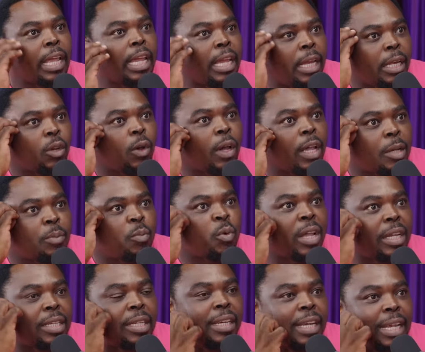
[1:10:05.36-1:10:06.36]
into
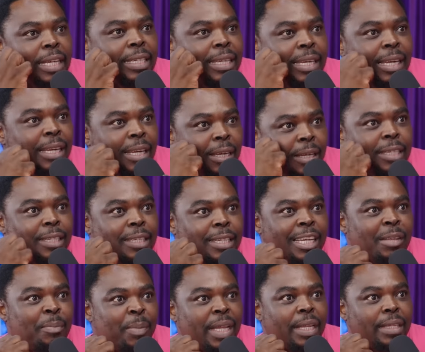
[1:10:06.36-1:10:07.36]
ebuye thina is
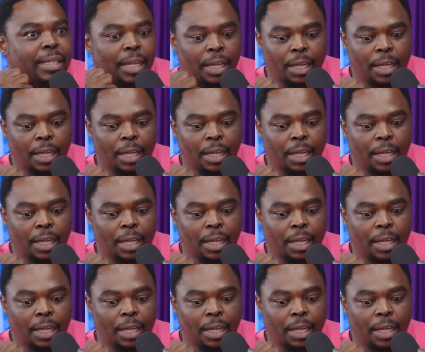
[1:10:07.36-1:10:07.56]
limit.